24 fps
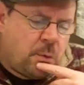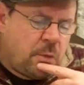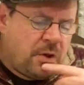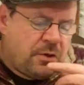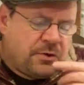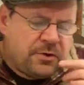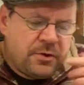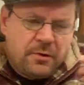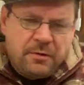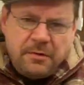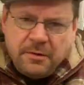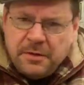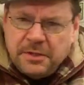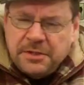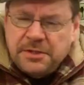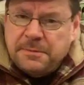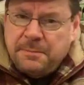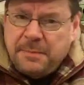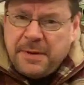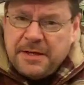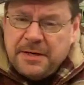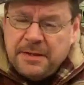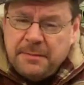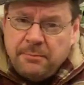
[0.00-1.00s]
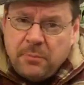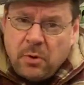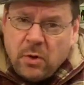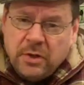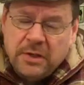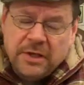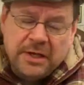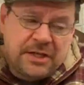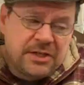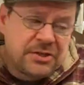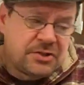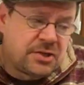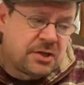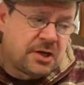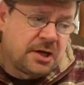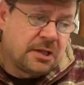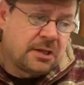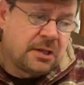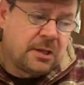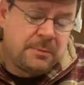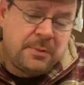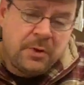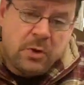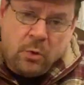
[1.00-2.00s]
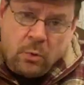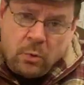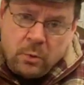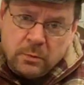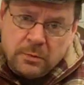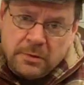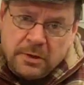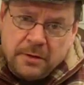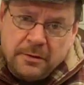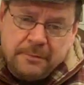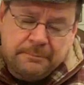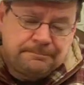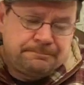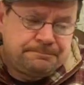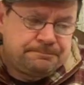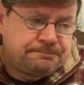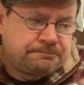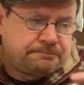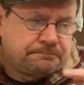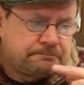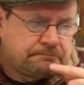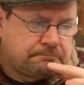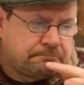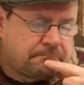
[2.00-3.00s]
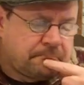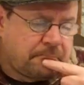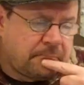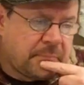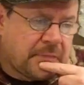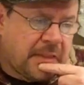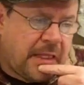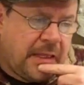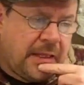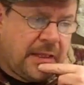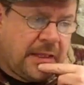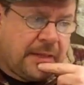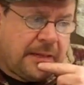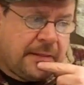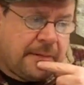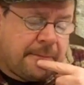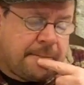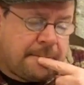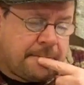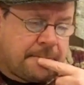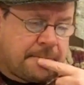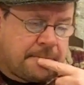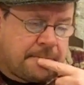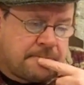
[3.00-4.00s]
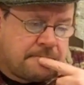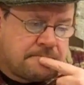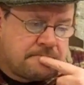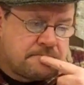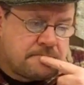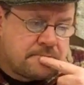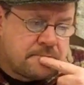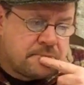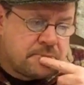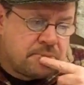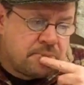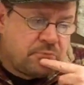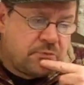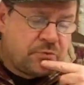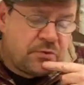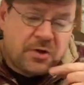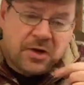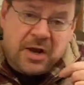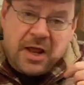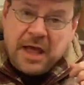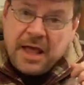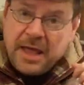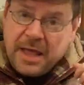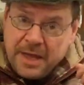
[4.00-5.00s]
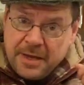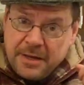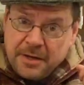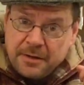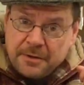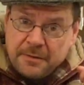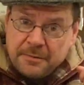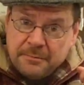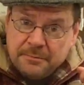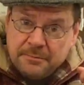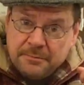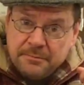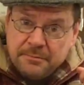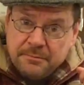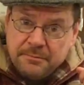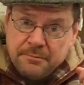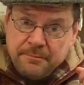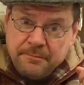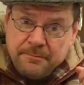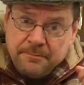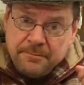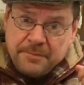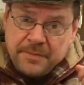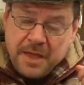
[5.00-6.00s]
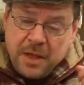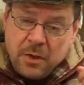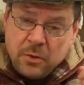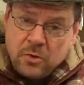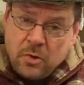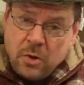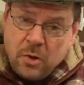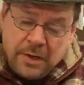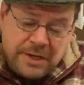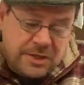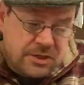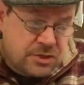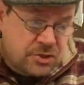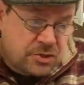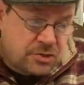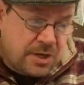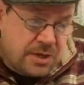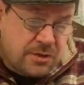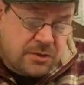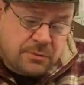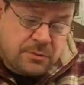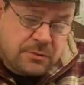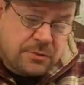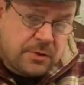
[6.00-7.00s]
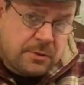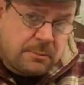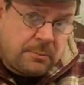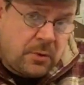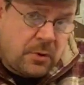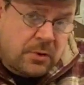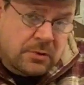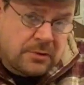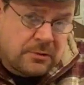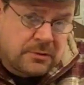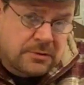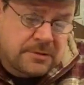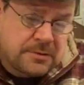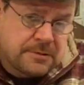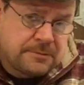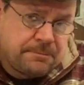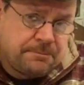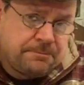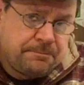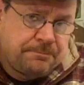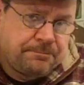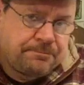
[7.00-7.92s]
Well, the independent bottlings, they're a little bit older. Um, they're a higher alcoholic strength when they're bottled.